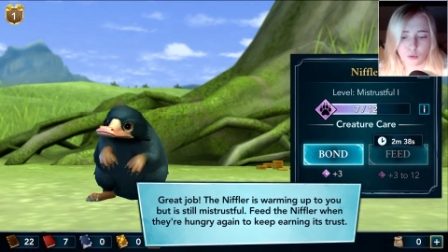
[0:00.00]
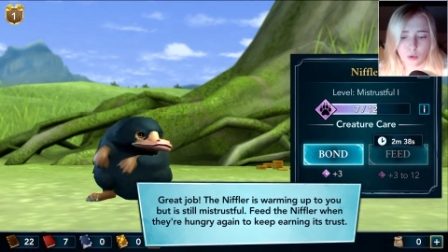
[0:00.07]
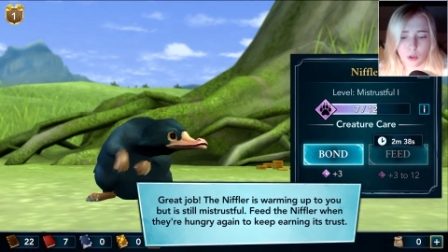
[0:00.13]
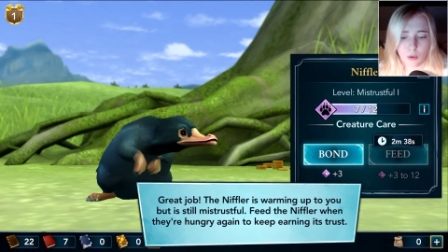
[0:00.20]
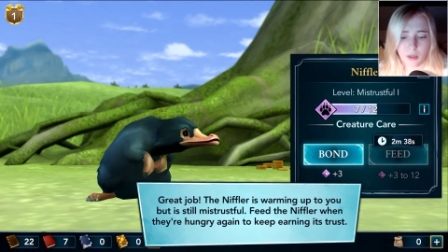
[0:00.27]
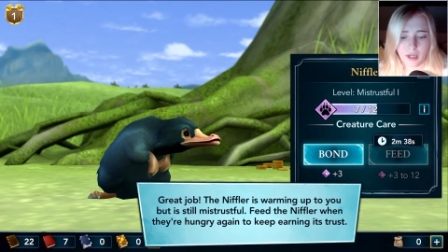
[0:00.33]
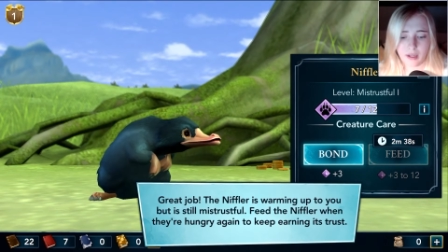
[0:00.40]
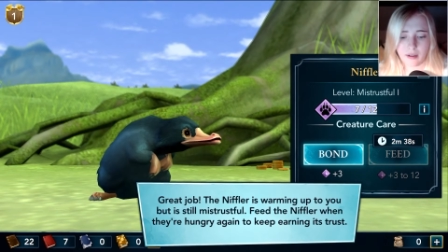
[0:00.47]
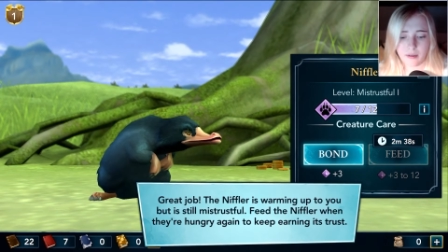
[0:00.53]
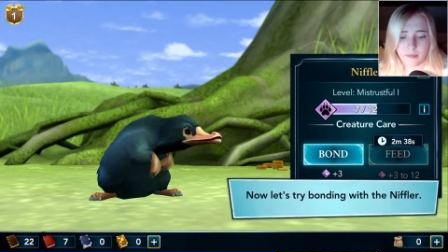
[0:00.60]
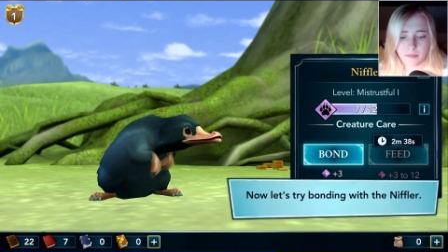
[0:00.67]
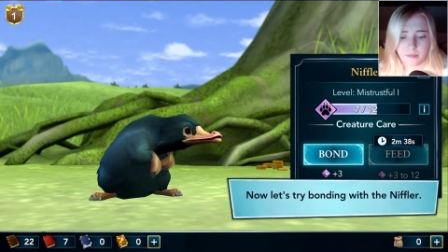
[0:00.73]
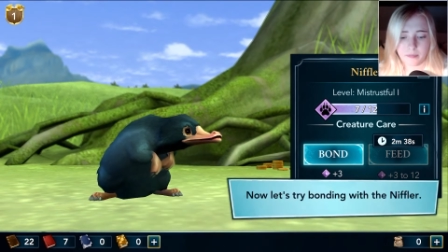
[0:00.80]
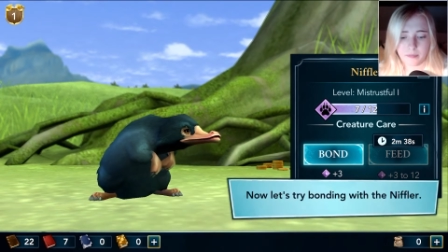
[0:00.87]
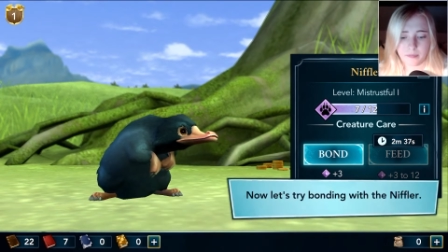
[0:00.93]
Okay,
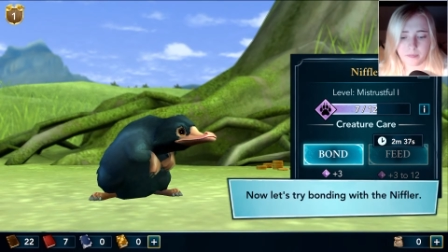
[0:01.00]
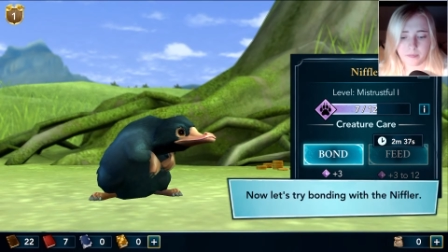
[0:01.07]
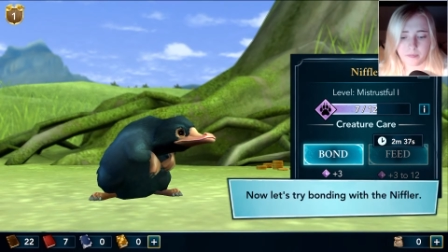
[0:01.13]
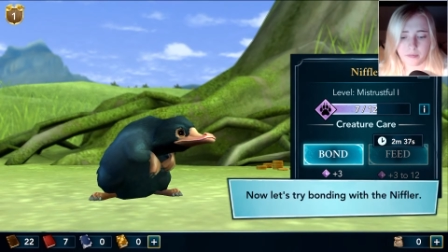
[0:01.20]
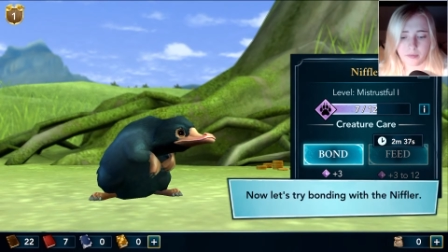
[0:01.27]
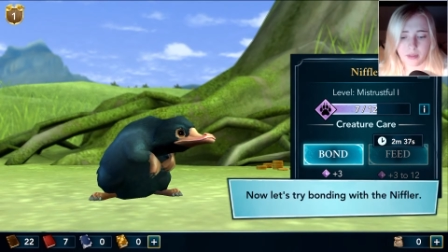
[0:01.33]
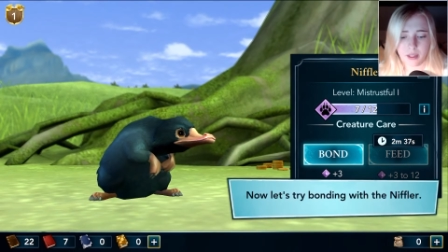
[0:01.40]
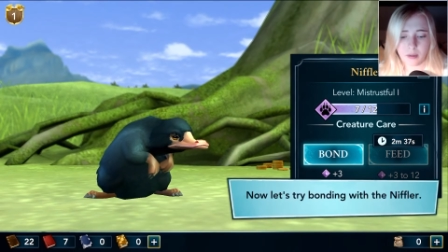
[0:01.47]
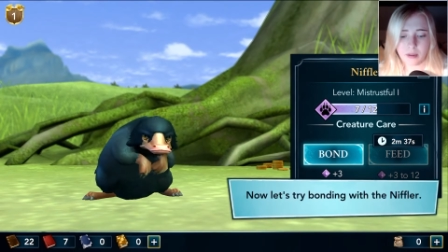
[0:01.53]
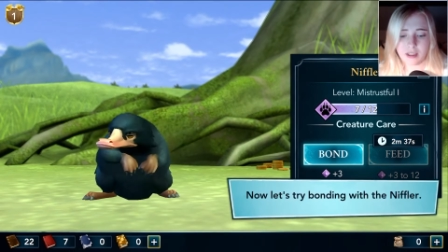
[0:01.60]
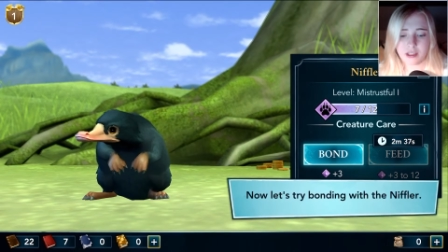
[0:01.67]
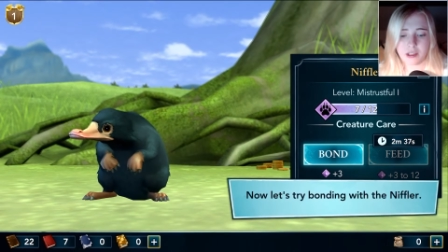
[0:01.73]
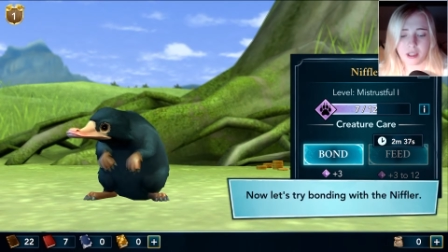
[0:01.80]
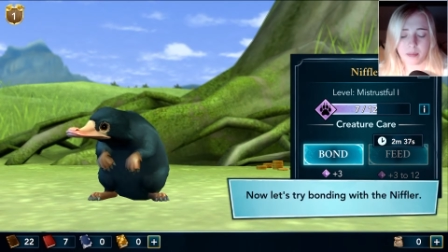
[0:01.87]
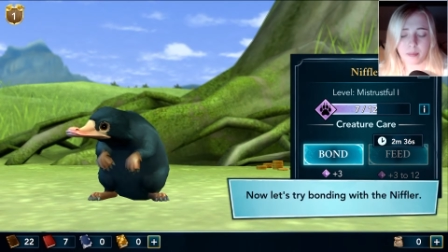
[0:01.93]
now
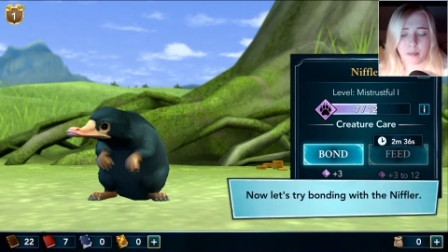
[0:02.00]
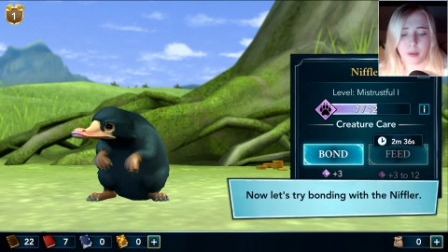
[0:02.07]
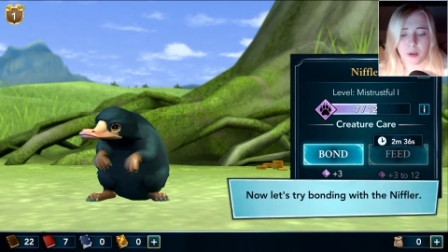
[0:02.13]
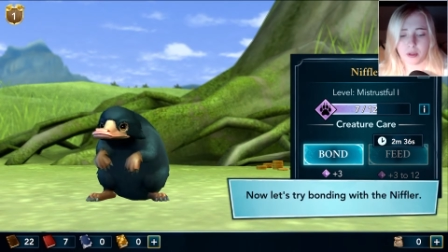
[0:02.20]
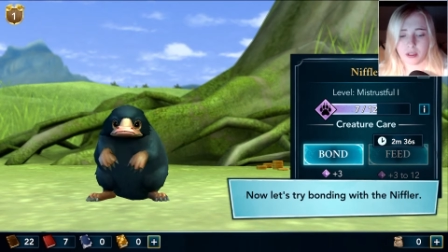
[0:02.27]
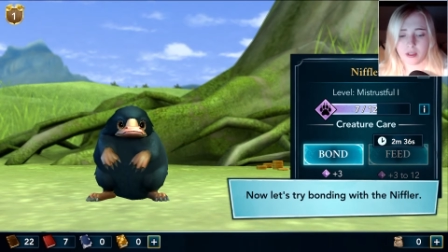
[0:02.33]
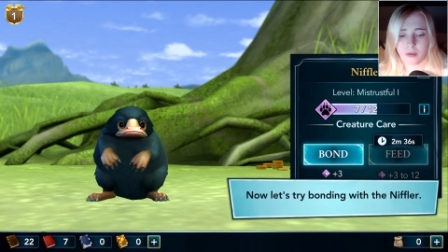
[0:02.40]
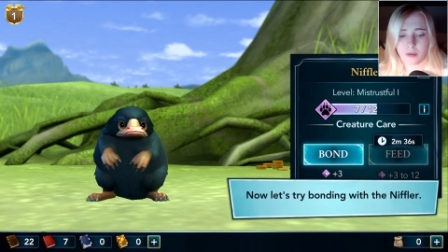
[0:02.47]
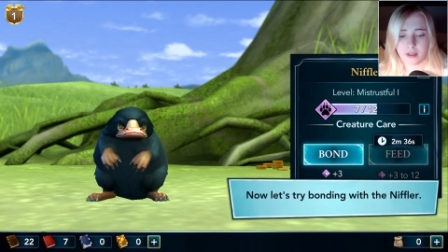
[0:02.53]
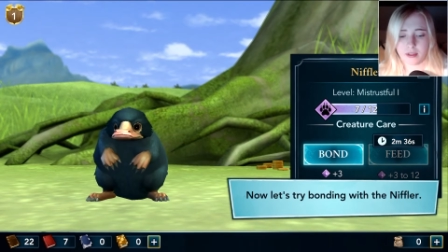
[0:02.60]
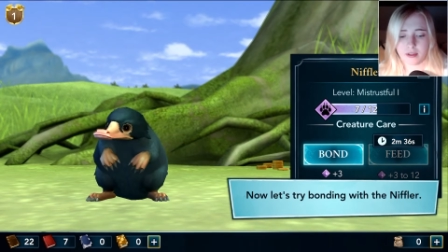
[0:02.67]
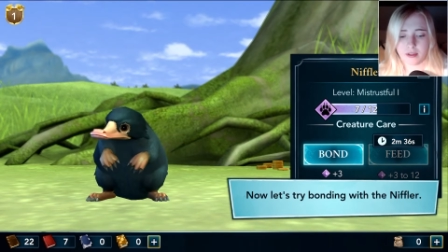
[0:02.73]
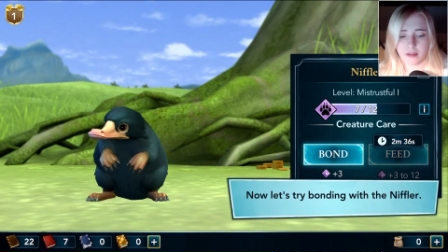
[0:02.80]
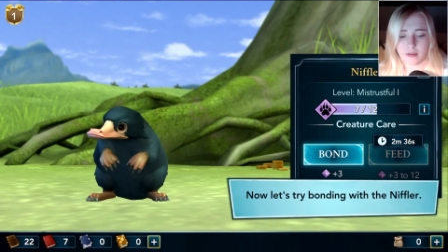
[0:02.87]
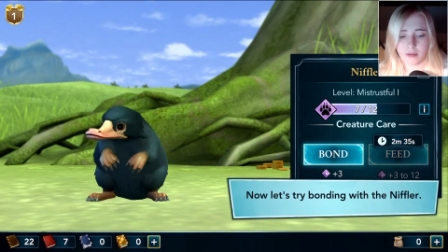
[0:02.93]
let's try bonding with
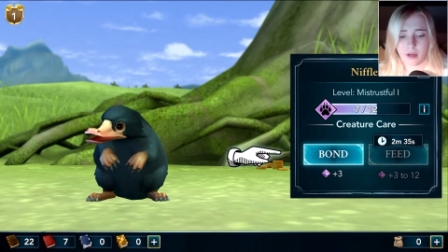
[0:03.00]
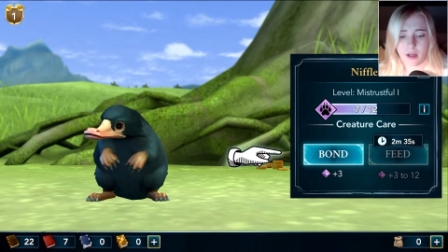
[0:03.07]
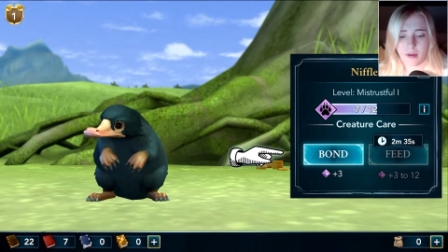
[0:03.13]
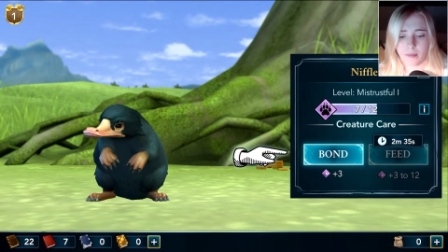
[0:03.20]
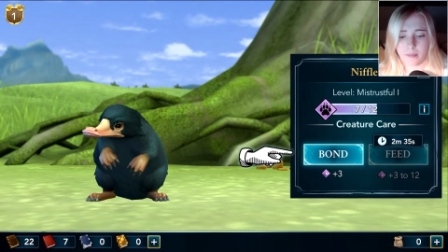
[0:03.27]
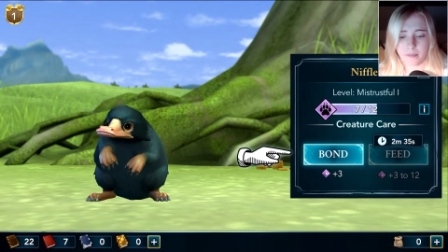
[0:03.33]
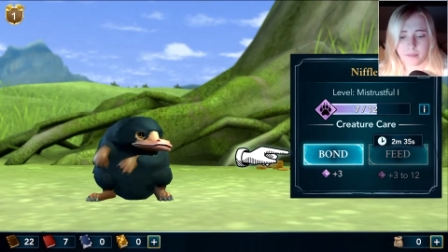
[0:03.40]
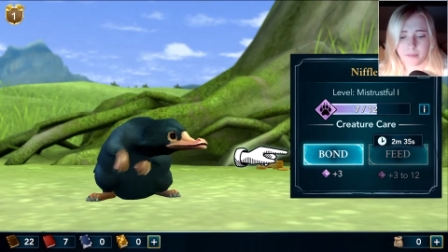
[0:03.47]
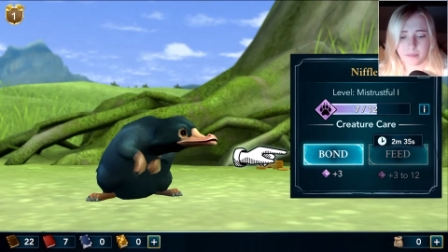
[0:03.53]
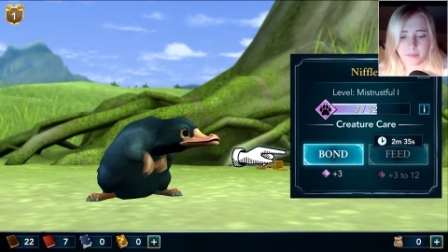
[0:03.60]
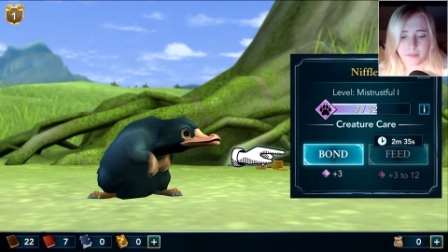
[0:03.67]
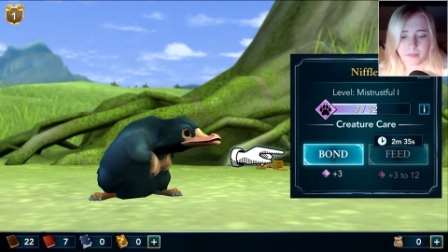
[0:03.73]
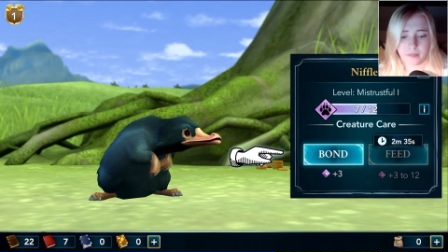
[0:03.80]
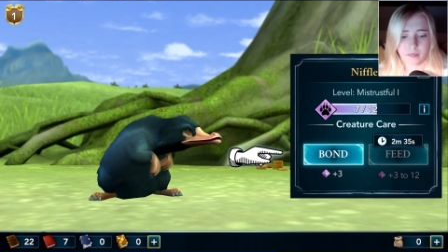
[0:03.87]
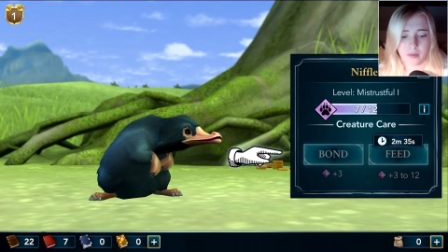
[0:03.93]
the Niffler.
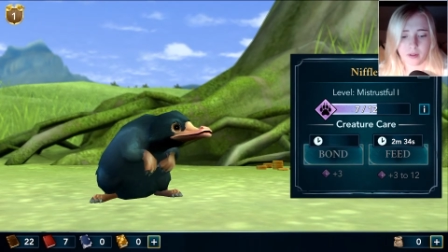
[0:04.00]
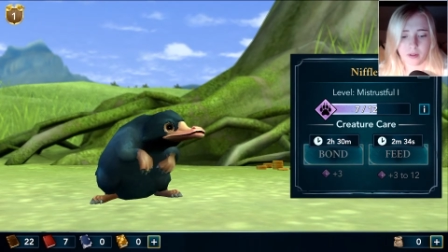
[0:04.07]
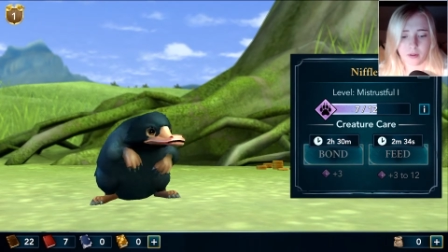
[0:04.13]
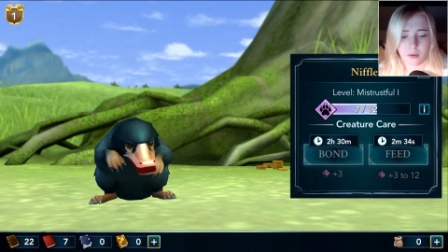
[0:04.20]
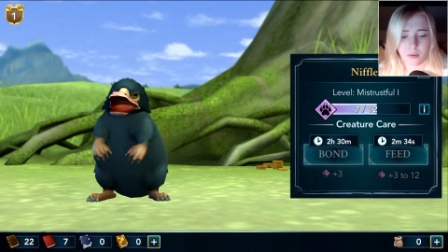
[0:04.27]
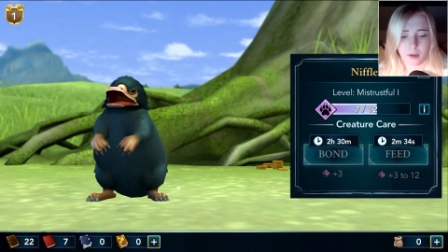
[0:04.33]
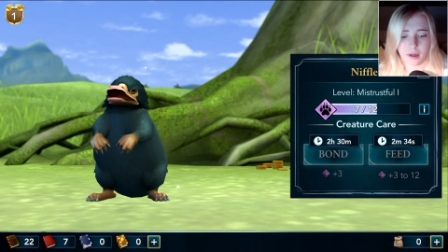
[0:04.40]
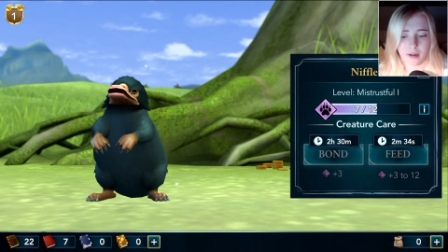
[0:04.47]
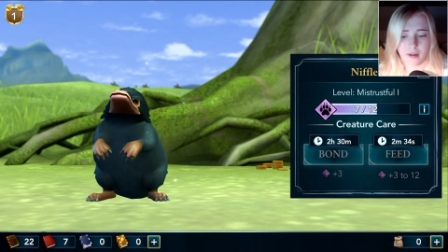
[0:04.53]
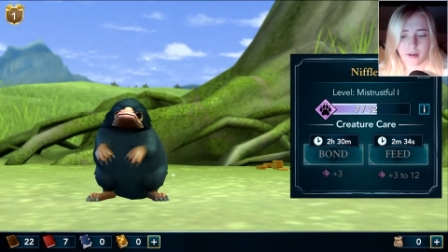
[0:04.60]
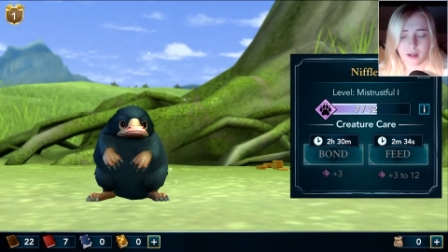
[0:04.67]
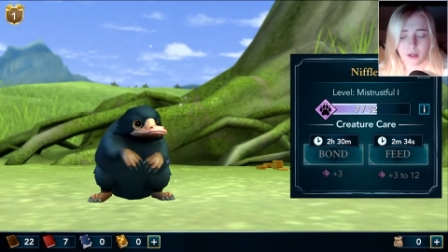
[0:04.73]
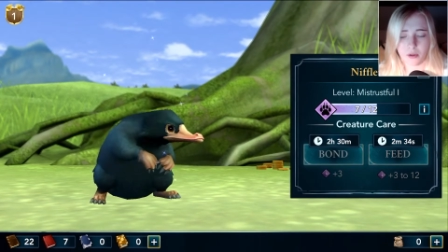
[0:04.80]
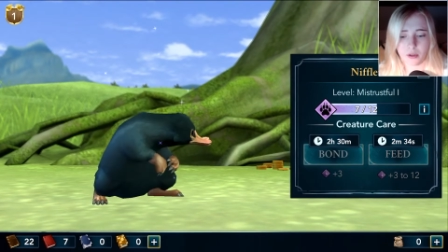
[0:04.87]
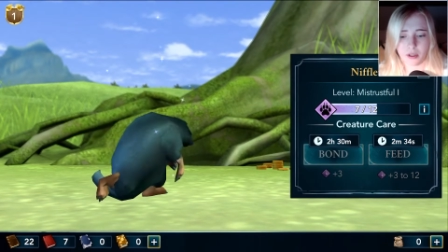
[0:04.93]
Okay,
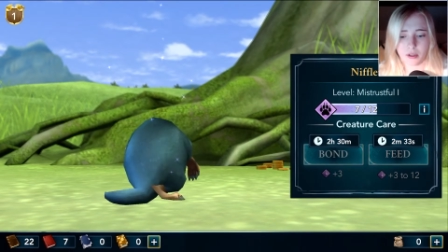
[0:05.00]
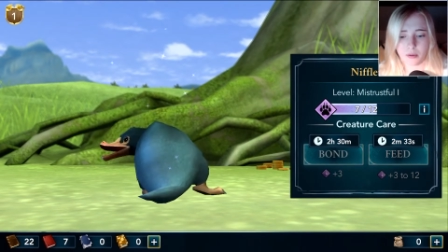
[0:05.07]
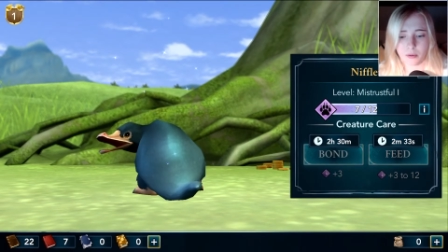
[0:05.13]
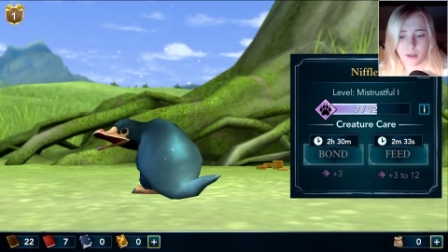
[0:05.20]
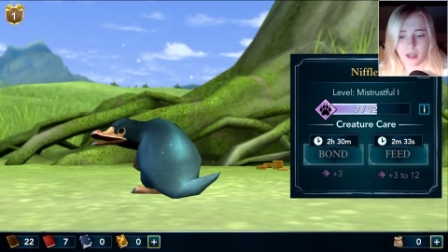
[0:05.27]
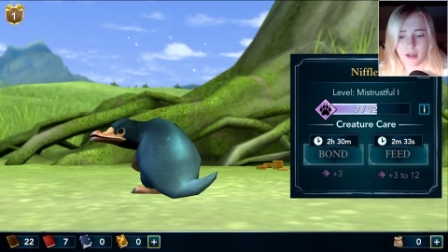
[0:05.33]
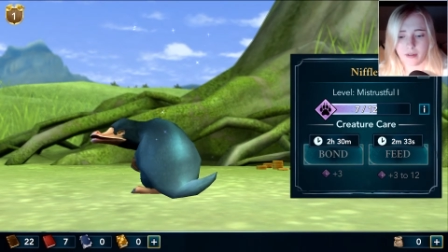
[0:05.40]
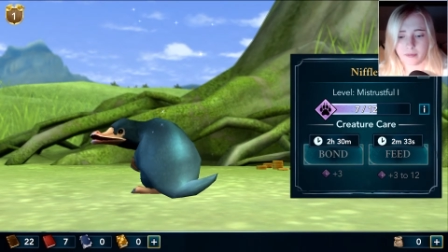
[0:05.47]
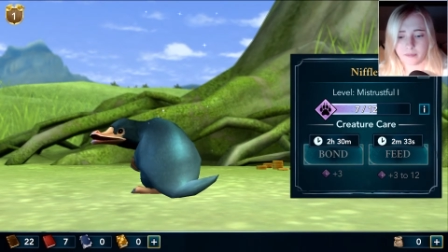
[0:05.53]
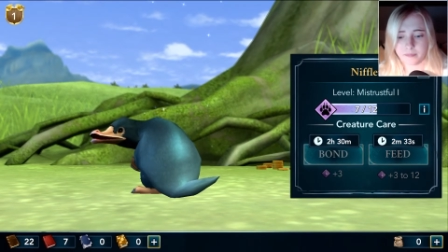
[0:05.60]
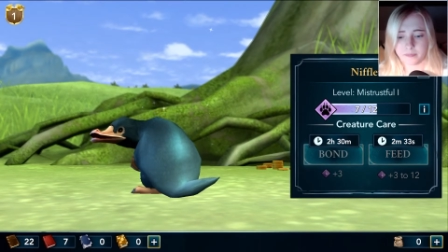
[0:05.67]
how do I do that?